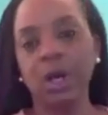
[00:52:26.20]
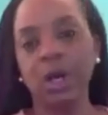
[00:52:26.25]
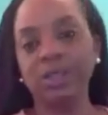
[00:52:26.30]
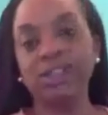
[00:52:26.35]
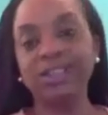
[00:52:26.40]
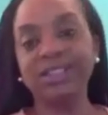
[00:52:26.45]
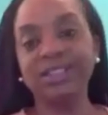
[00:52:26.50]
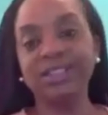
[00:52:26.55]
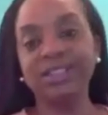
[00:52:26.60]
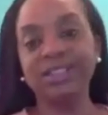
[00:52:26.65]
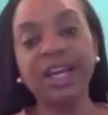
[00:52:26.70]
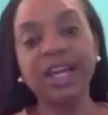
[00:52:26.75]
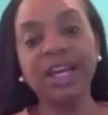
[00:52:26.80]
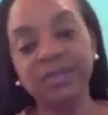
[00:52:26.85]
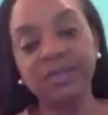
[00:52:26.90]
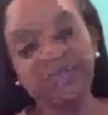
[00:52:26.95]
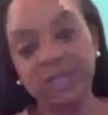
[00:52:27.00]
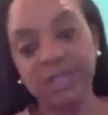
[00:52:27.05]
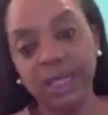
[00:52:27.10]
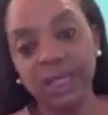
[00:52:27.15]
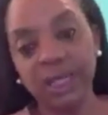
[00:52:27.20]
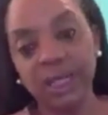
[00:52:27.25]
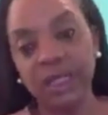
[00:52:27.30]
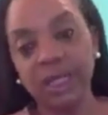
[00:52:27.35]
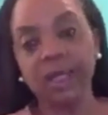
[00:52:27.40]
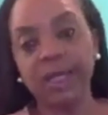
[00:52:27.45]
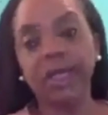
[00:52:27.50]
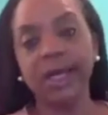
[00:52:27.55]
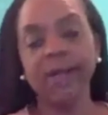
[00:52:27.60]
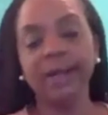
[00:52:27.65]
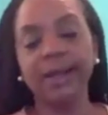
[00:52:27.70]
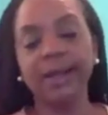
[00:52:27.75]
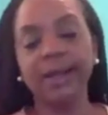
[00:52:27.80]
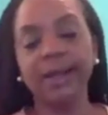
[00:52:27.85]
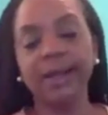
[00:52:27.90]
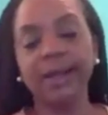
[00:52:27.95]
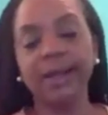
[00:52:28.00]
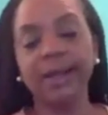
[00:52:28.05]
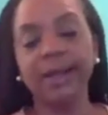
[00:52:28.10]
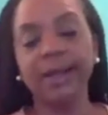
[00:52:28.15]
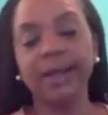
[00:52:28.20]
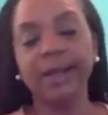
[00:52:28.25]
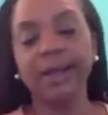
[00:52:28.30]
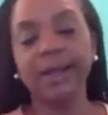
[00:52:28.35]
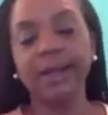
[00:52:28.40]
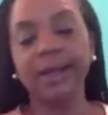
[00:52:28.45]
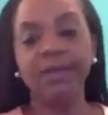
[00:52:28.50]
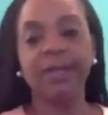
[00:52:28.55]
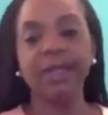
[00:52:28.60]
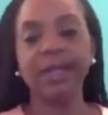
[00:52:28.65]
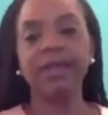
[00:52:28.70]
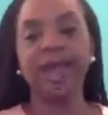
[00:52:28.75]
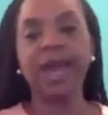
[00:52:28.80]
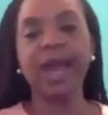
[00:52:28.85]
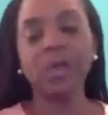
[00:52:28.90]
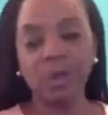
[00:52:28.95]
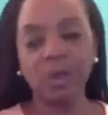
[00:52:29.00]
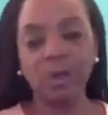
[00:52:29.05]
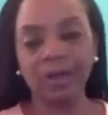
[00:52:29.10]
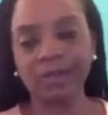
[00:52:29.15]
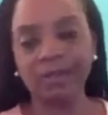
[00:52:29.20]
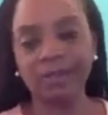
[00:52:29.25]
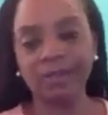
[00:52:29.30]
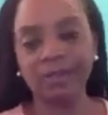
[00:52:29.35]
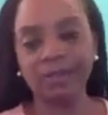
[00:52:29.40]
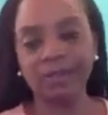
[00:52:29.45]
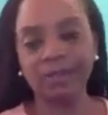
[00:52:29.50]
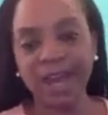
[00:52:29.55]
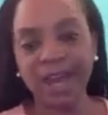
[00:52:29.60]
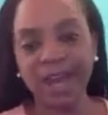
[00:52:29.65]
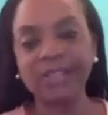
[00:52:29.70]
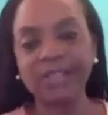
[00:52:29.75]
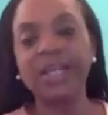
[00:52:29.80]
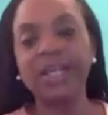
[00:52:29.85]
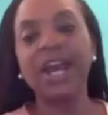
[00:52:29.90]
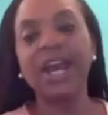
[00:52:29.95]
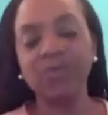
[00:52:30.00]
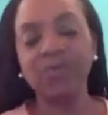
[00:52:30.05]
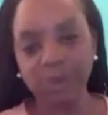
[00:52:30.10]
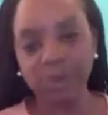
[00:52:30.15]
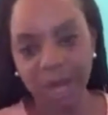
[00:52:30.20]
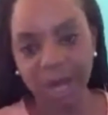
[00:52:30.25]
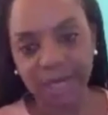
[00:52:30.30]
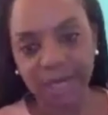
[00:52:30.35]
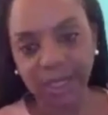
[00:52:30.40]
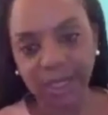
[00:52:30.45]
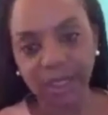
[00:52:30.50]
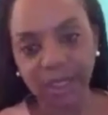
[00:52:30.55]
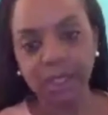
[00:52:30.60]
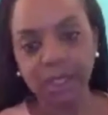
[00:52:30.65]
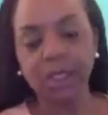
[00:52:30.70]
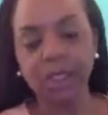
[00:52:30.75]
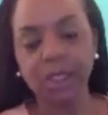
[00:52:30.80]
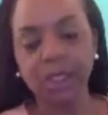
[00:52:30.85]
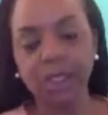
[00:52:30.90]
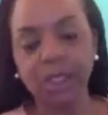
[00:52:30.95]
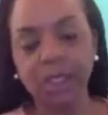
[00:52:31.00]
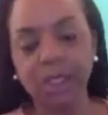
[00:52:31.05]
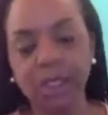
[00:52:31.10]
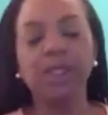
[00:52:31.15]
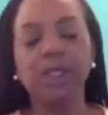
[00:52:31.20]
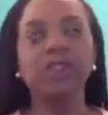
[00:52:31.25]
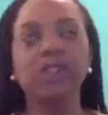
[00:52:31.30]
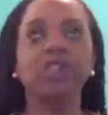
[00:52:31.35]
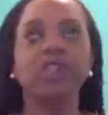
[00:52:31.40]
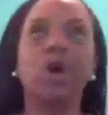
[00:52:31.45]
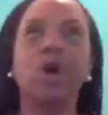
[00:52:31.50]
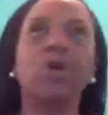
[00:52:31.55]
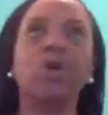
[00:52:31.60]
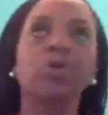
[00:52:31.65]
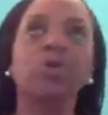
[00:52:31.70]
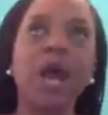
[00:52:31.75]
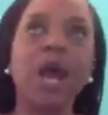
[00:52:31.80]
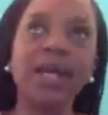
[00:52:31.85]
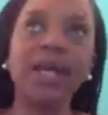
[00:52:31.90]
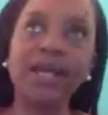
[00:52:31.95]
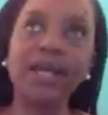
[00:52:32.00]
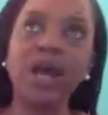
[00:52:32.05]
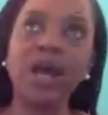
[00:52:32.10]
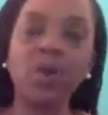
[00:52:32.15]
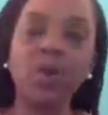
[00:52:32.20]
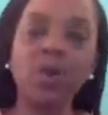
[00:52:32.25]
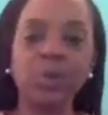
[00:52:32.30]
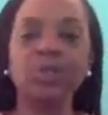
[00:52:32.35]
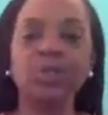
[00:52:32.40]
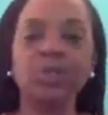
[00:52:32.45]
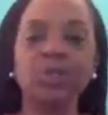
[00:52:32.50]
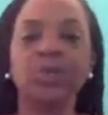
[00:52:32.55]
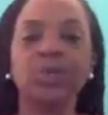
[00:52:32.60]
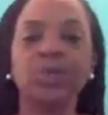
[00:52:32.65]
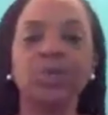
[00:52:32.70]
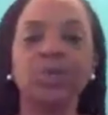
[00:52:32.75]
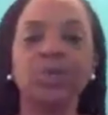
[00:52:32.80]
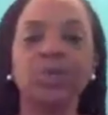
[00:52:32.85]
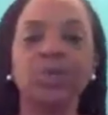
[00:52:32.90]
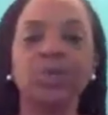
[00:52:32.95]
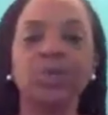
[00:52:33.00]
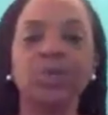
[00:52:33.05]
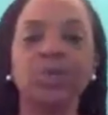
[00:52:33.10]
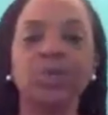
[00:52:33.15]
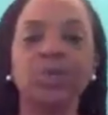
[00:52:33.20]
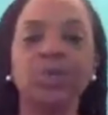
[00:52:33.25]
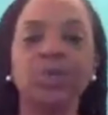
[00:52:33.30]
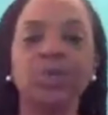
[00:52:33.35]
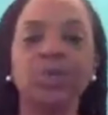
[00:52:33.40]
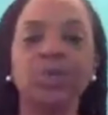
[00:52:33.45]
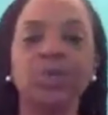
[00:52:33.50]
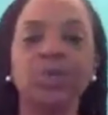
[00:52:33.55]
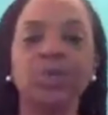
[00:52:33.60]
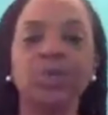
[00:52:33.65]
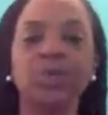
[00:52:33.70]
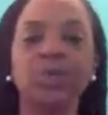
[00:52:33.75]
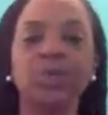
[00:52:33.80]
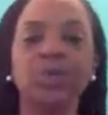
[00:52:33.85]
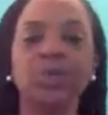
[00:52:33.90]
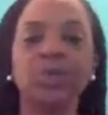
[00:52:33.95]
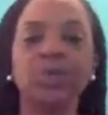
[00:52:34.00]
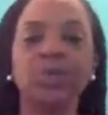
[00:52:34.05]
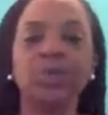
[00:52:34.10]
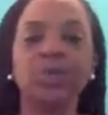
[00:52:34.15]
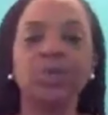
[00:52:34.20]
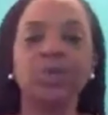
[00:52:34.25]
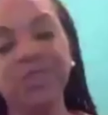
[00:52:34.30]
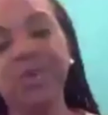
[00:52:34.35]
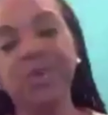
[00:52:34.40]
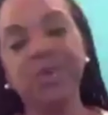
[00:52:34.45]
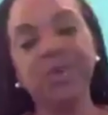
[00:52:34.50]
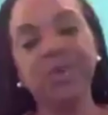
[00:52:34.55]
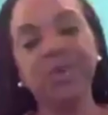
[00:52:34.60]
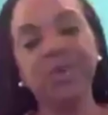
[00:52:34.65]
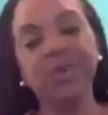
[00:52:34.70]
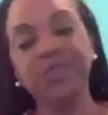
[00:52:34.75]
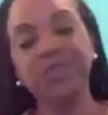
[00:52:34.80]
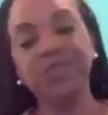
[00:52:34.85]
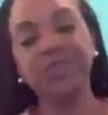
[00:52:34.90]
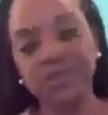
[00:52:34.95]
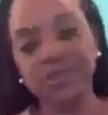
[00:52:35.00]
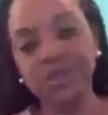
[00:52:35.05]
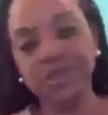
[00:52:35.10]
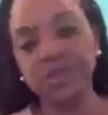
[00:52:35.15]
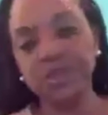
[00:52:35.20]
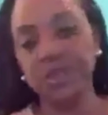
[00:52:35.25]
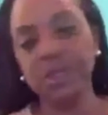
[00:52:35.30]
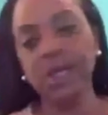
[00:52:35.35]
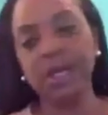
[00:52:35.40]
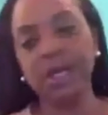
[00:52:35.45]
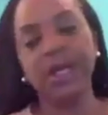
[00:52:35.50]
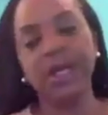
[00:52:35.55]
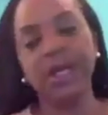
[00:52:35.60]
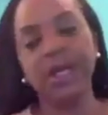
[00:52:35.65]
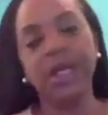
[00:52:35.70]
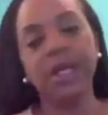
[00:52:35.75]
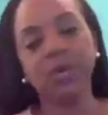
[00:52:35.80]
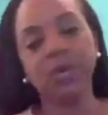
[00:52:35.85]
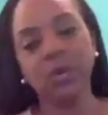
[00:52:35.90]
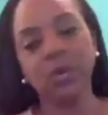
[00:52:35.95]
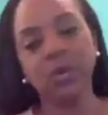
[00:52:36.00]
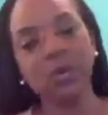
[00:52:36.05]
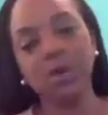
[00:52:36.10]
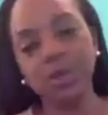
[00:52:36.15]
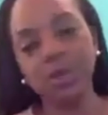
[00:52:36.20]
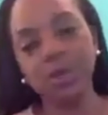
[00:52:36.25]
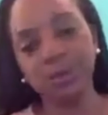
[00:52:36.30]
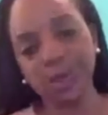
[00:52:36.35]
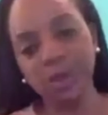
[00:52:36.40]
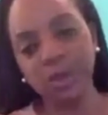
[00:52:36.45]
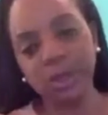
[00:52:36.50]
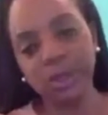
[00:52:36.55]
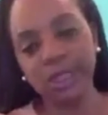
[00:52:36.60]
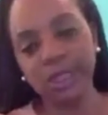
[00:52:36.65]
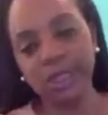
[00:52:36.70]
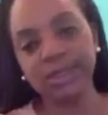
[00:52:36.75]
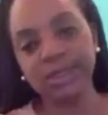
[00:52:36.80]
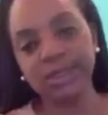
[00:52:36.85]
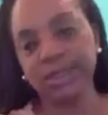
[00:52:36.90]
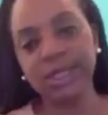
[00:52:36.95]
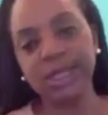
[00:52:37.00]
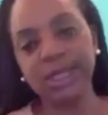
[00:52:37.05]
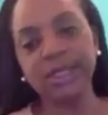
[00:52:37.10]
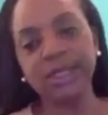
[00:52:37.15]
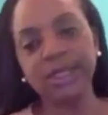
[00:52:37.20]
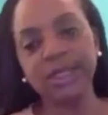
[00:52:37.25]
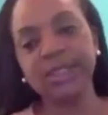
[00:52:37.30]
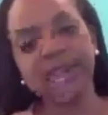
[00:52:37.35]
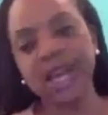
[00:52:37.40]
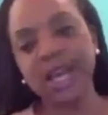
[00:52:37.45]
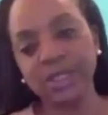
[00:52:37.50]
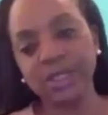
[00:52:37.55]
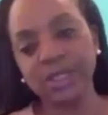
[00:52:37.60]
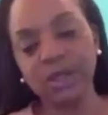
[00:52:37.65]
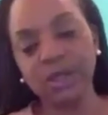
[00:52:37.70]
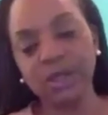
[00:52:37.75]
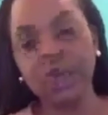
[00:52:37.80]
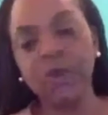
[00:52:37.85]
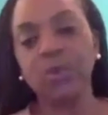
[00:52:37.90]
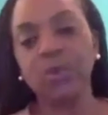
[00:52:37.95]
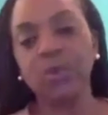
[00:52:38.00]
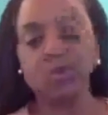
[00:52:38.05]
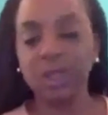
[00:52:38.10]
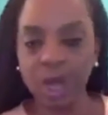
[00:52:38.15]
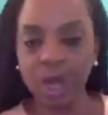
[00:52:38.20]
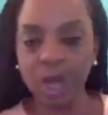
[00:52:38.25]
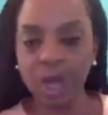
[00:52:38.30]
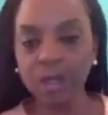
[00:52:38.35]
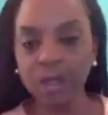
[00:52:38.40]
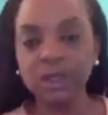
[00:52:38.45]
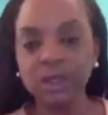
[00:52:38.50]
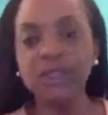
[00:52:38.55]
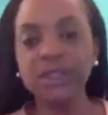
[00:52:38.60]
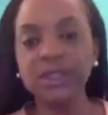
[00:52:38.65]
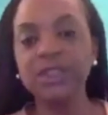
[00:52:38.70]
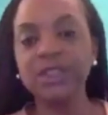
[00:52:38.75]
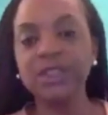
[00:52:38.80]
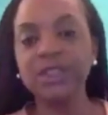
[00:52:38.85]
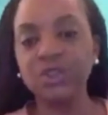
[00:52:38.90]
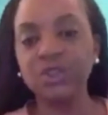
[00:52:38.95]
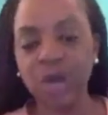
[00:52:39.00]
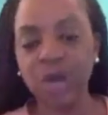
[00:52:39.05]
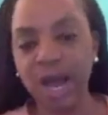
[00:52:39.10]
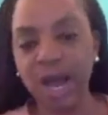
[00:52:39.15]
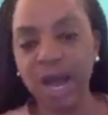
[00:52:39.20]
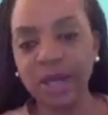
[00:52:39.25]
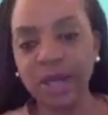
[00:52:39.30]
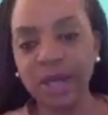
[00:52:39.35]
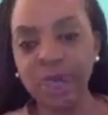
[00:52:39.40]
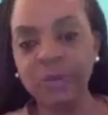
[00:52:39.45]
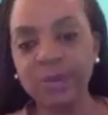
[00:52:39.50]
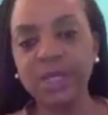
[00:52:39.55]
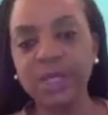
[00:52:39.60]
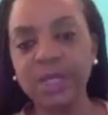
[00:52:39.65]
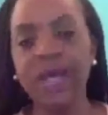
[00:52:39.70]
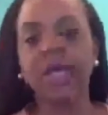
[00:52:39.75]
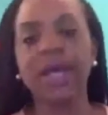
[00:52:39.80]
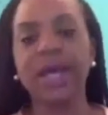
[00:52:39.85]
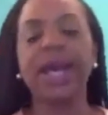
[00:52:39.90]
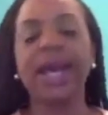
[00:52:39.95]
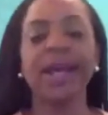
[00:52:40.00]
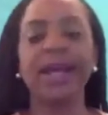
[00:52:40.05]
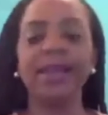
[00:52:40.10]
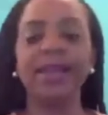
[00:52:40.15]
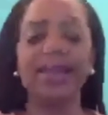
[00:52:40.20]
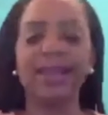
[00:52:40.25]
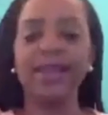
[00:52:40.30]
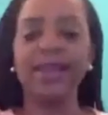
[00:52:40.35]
your safety. Right. And then that will affect everybody. Right. So, right now, what we're doing, we're partnering with different pastors in rural communities in the desert who belong to these tribes.